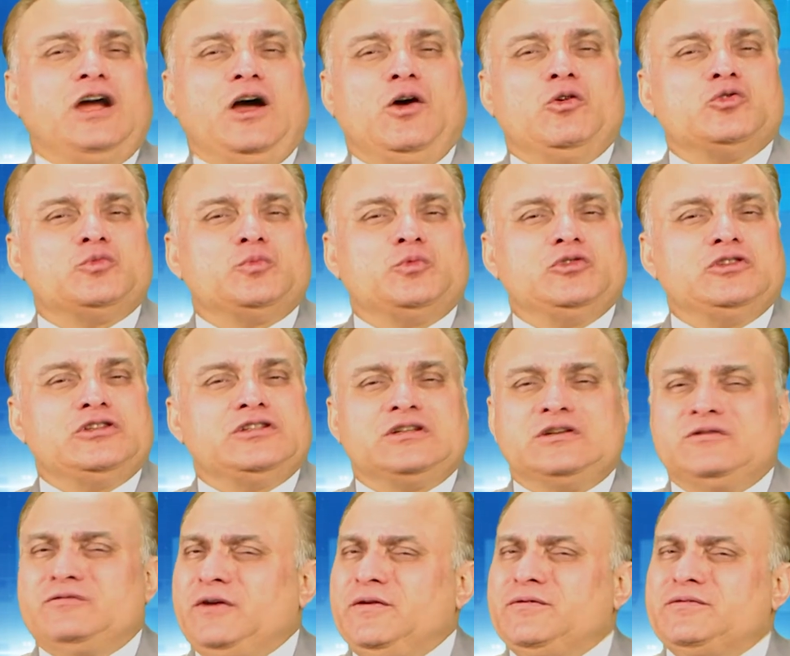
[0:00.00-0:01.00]
Rahu's
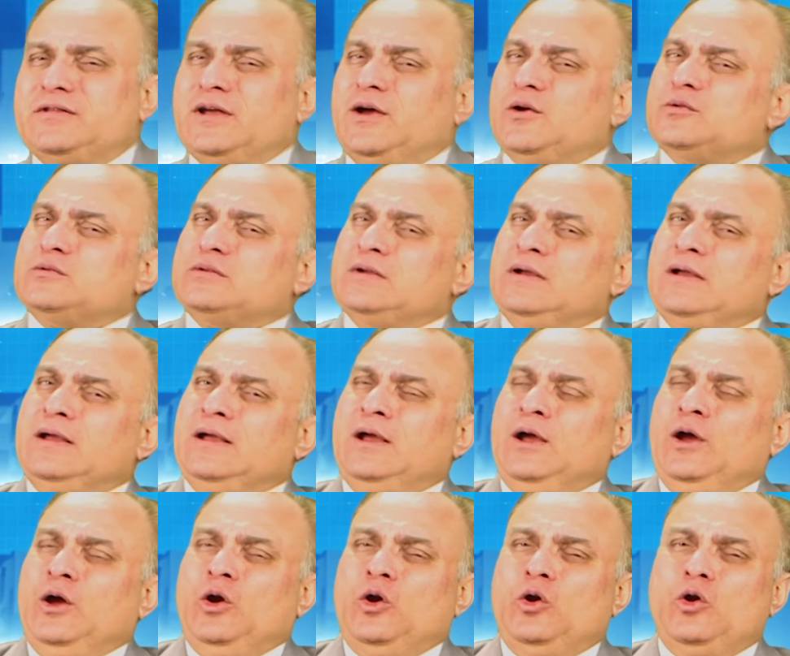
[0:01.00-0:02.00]
position in 5th house,
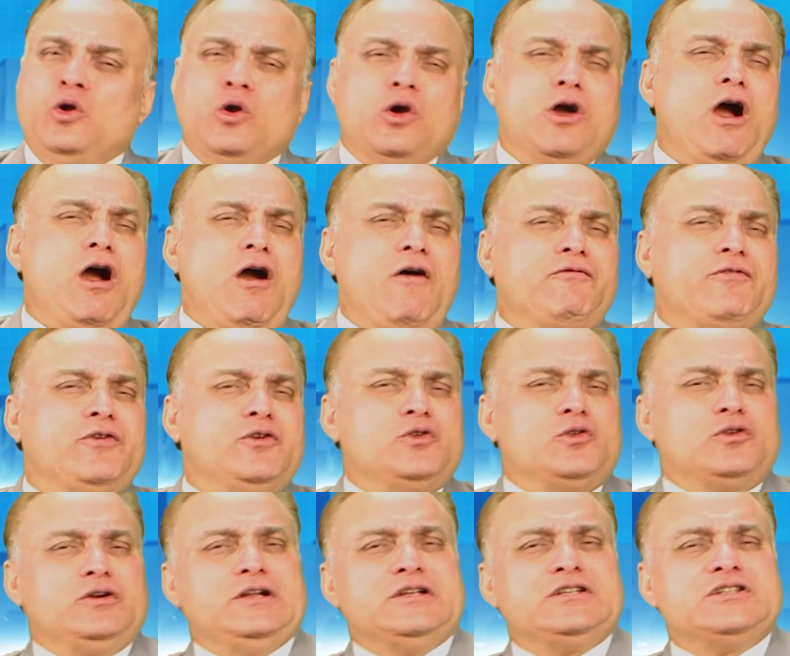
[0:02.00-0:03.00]
look after
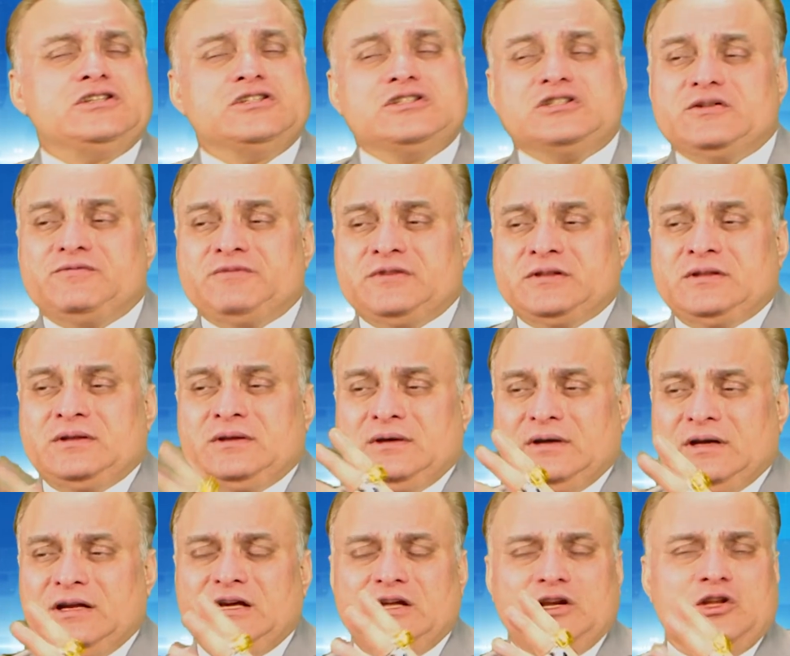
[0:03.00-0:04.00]
your relationship with
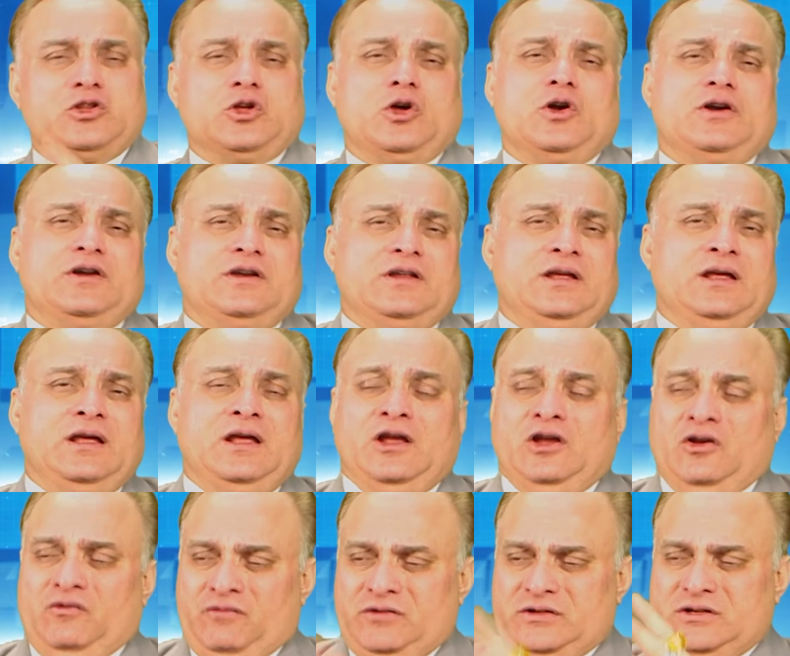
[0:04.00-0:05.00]
legal authority,
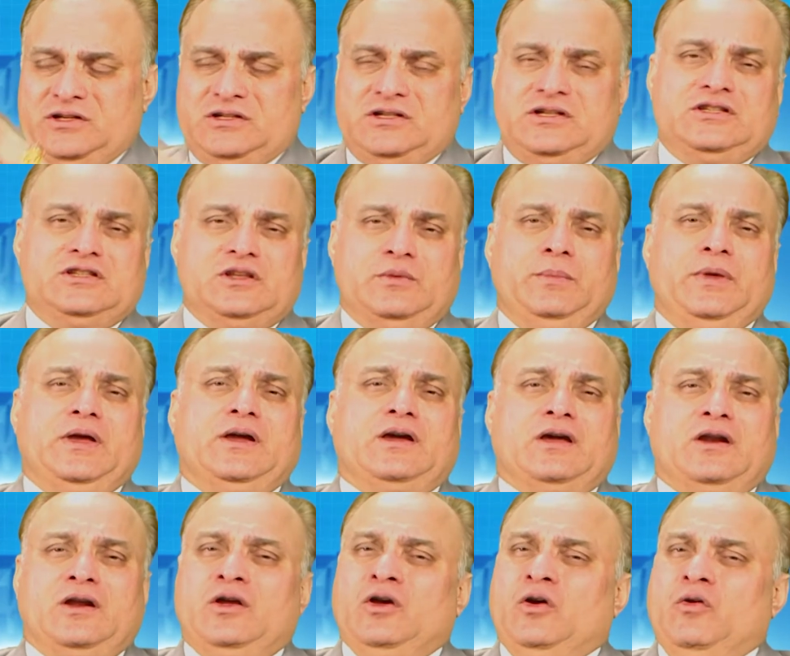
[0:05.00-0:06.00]
with decision
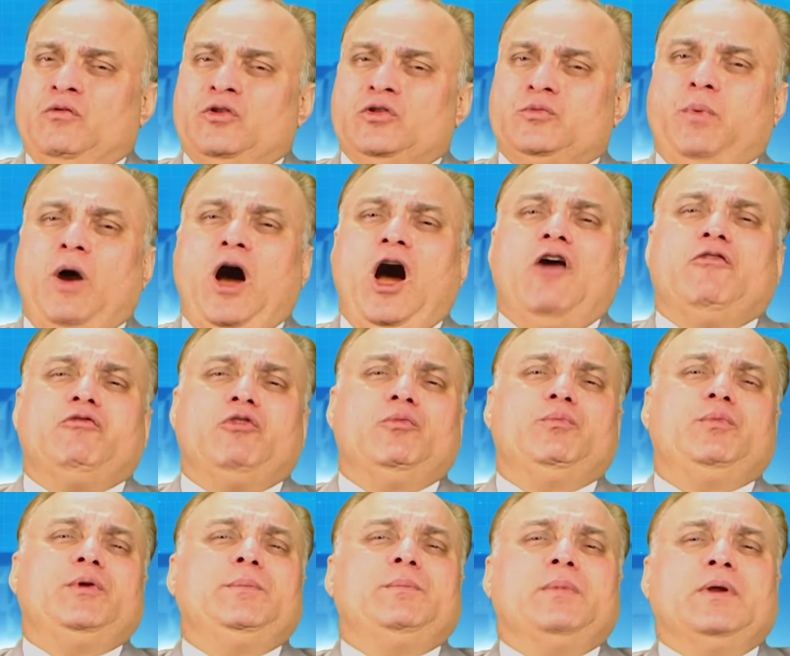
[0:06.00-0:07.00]
maker, with powerful
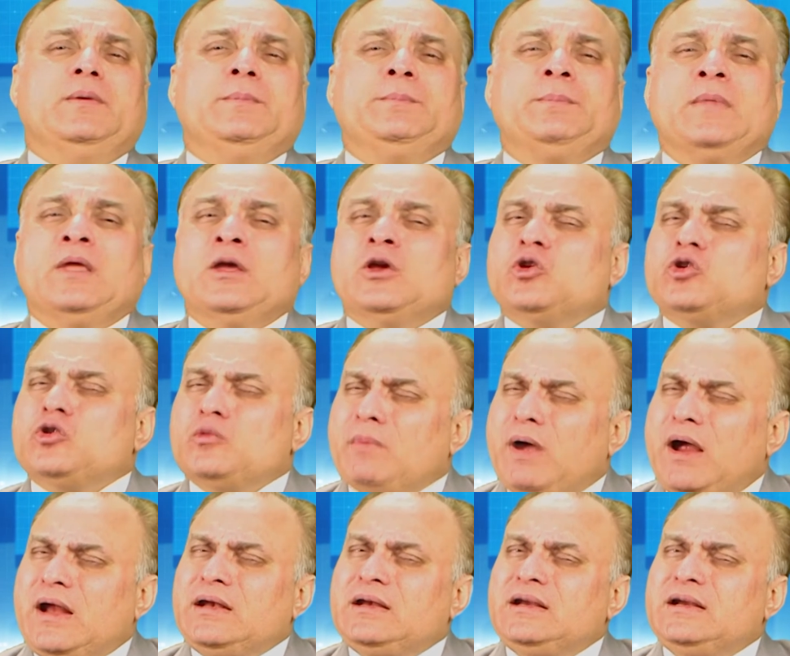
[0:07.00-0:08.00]
people. You
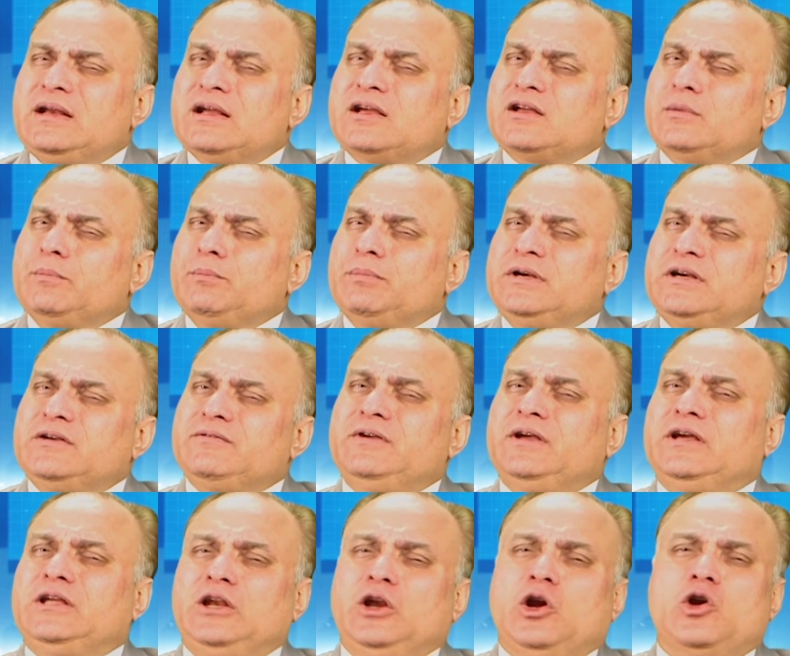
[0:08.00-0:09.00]
might need a complete
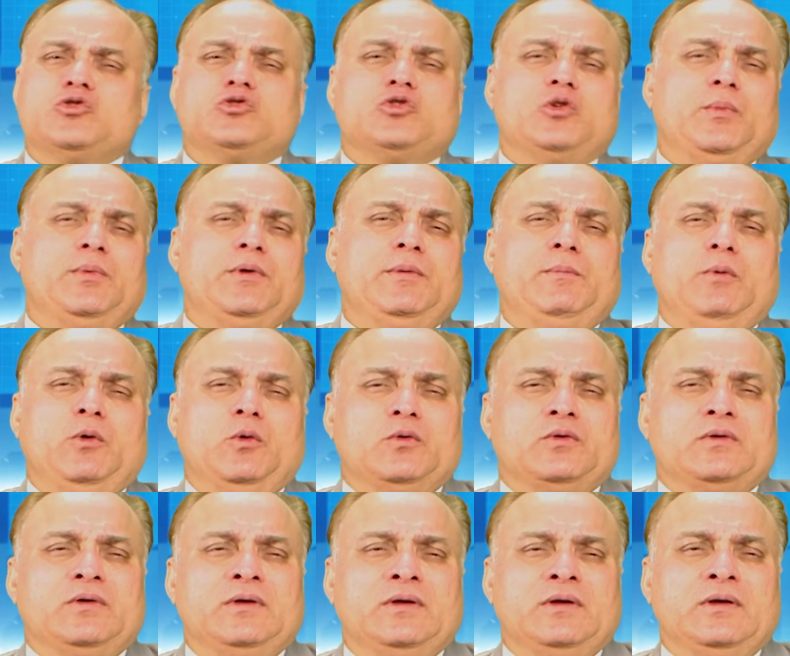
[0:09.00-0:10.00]
weekly horoscope report,